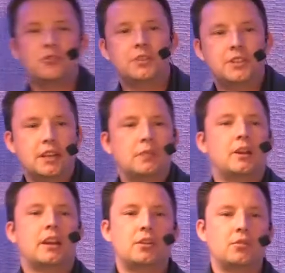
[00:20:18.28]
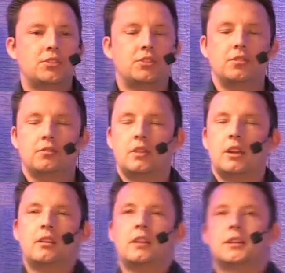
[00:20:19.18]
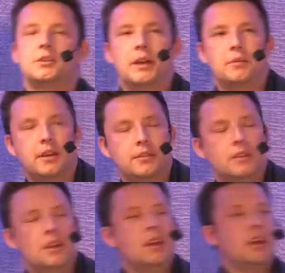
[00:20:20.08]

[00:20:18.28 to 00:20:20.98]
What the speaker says: room is here, but I don't like to badmouth.